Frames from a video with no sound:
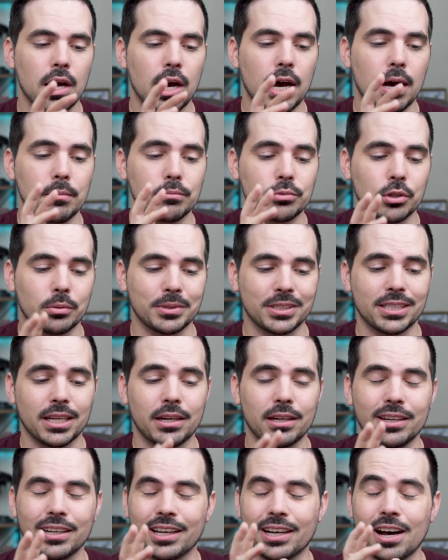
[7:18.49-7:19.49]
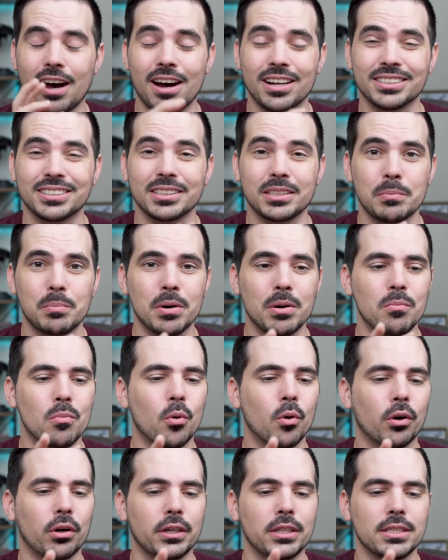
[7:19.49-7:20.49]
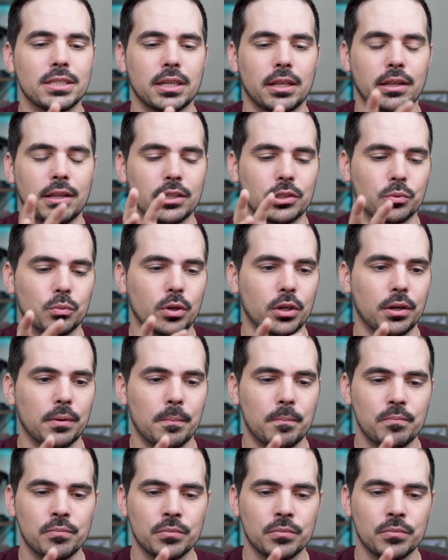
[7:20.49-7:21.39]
so I'm excited to constantly put more into this one.